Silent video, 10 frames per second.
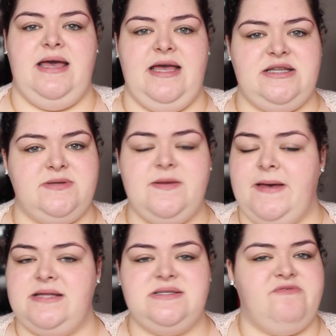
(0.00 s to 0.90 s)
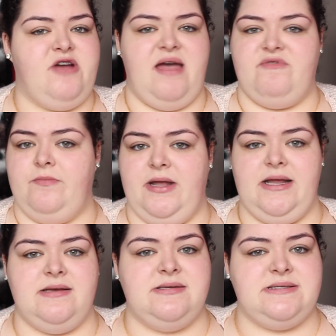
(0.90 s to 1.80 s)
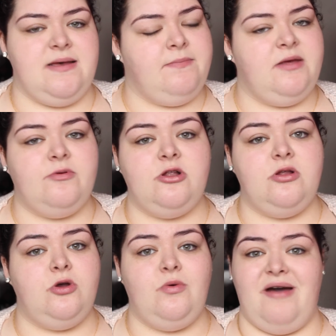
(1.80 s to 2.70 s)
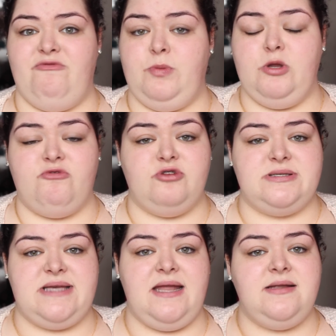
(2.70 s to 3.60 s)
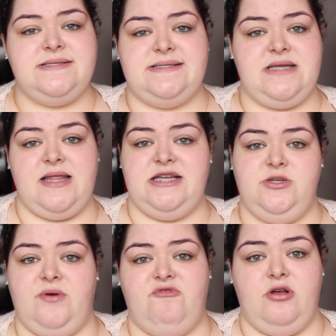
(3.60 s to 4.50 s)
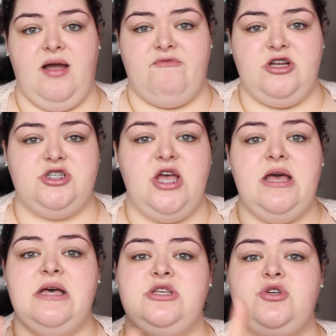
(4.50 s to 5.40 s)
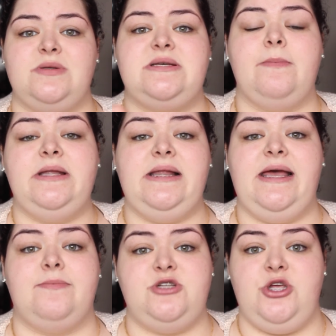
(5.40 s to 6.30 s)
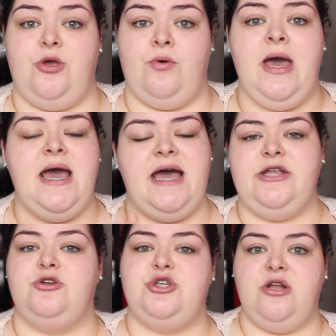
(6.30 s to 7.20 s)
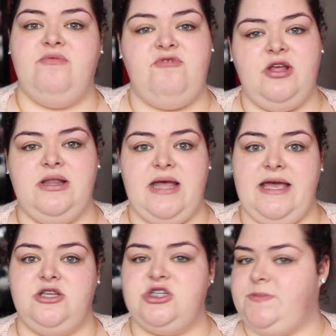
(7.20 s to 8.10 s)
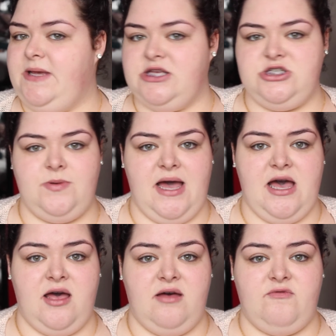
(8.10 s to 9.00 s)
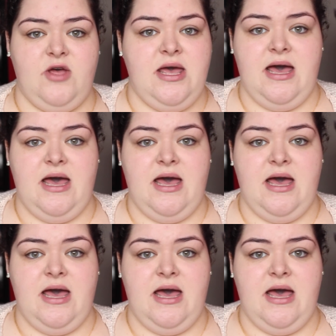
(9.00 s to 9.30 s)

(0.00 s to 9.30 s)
It depends for everybody. Some people who have beautiful skin still like to wear full coverage. So it's completely up to you. And you shouldn't feel like just because you have